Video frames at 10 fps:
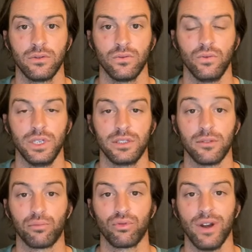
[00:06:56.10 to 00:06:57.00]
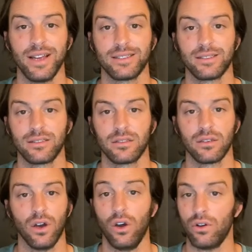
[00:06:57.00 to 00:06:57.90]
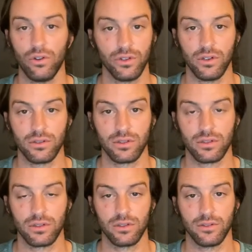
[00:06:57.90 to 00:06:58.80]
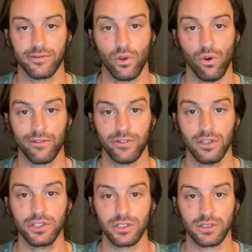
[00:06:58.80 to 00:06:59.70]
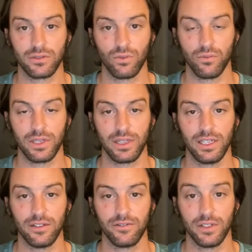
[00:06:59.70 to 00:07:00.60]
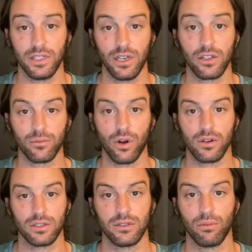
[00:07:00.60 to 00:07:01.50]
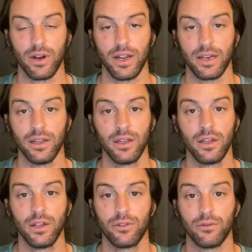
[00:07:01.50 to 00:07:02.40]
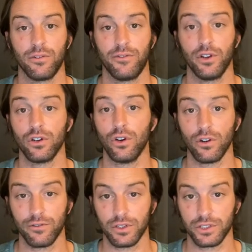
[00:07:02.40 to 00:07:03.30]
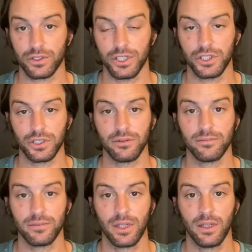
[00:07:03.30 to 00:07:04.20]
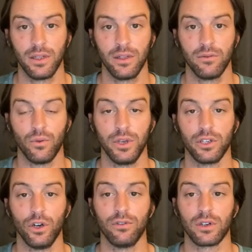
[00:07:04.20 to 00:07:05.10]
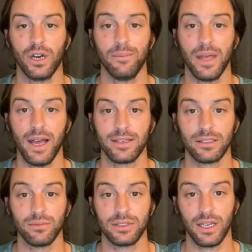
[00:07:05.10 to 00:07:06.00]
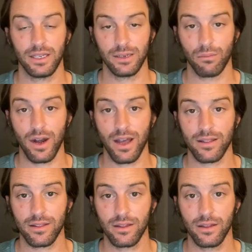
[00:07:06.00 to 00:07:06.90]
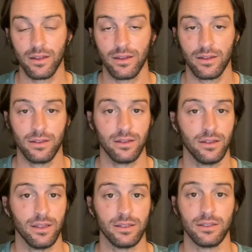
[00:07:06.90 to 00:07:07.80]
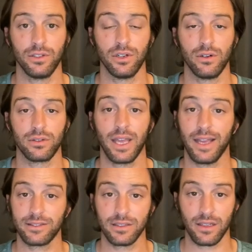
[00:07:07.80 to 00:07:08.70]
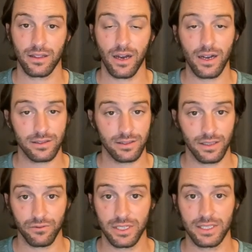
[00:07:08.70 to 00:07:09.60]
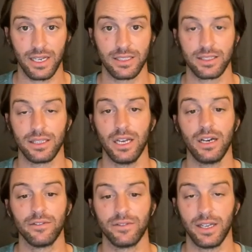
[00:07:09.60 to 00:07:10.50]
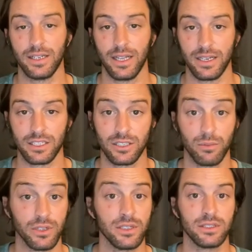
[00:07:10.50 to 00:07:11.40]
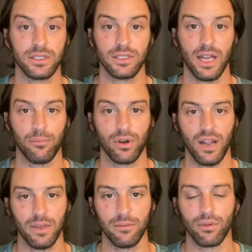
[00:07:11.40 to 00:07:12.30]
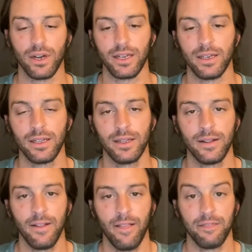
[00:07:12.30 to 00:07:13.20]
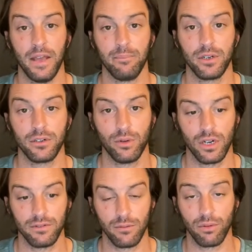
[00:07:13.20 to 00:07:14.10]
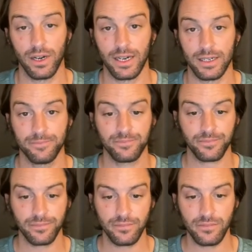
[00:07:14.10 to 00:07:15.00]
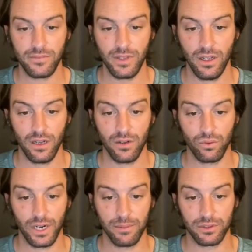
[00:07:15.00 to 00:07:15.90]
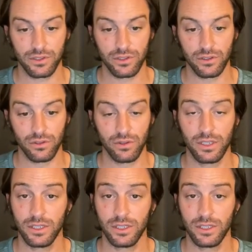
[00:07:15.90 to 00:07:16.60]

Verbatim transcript: we suppress all those core functions when we live in the other parts brain through fear or frustration. When we can overcome that, simply taking a breath and you know canceling thoughts and resetting to love and and experiencing that primate brain that bigger part of our brain uh, we're able to